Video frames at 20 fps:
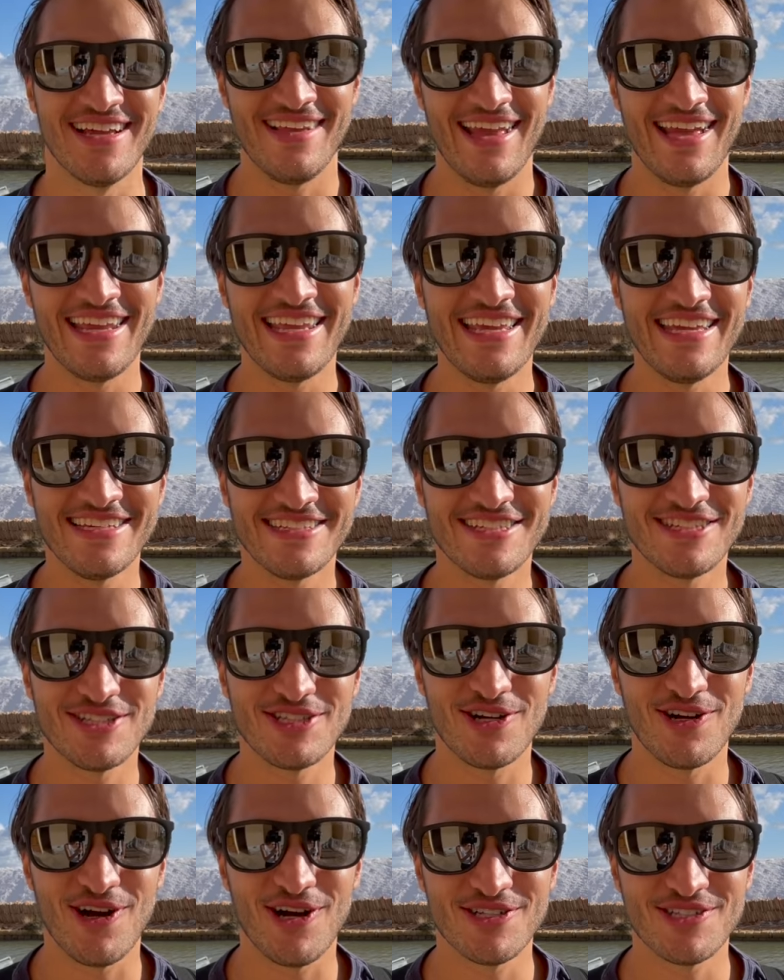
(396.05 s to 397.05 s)
and he is in
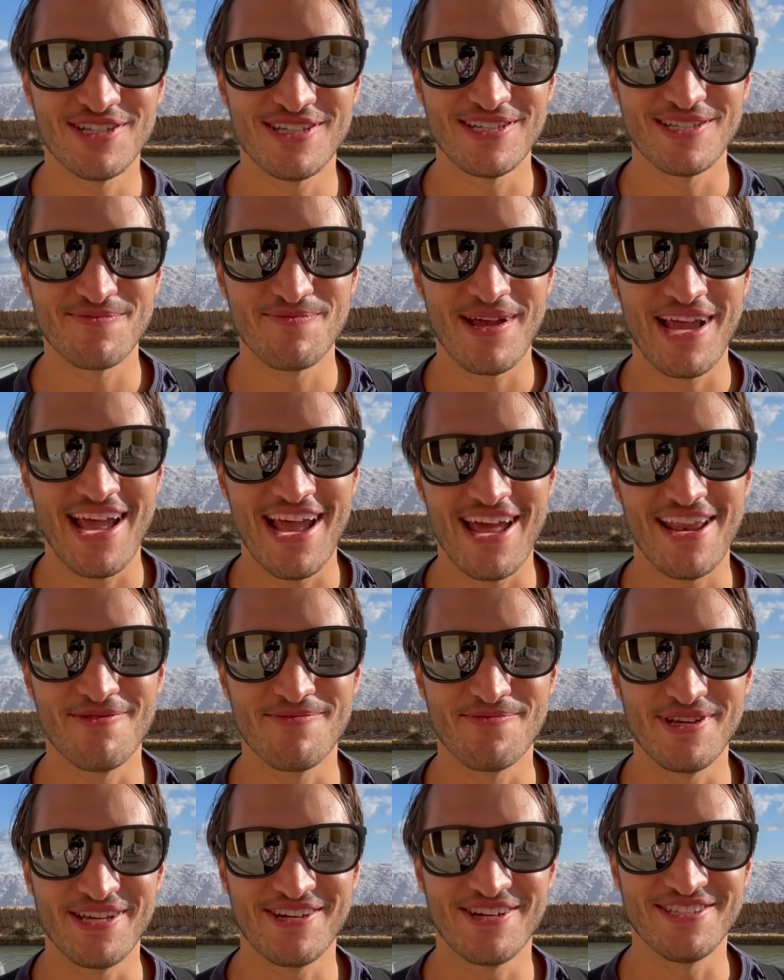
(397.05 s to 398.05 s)
charge of this pan
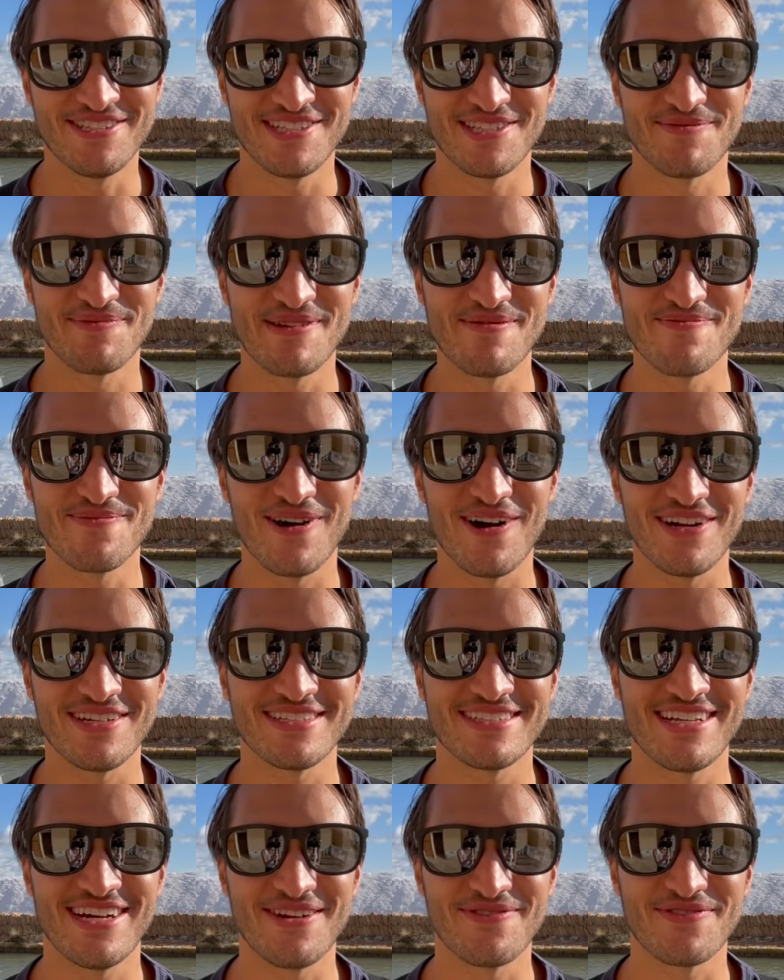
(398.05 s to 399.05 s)
because it's been
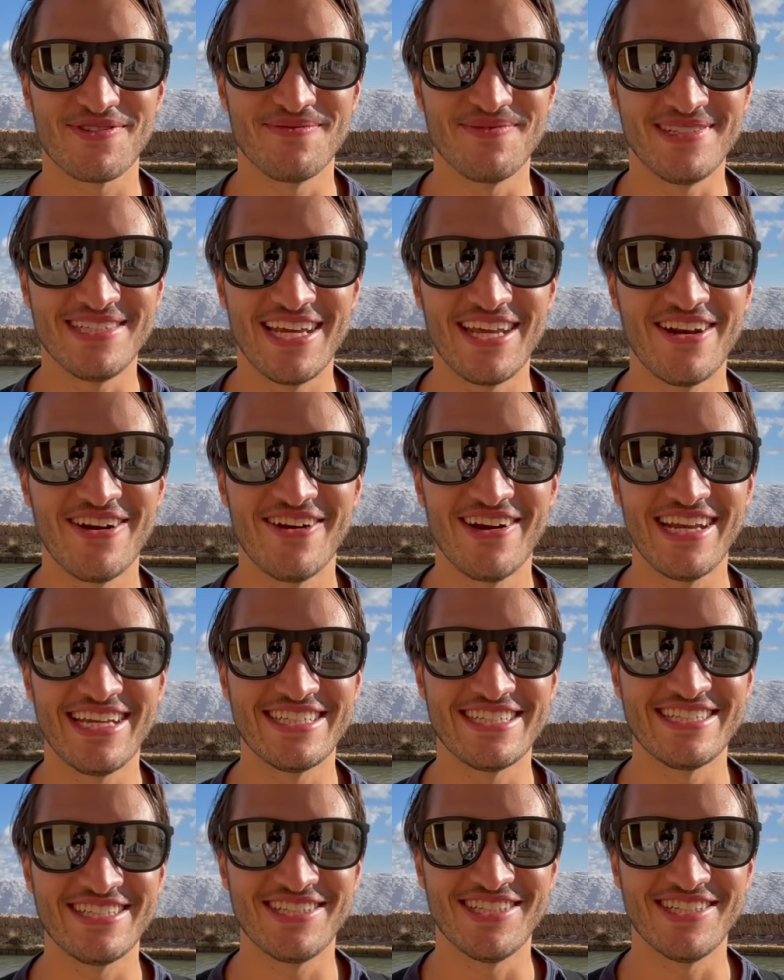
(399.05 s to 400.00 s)
passed down from generation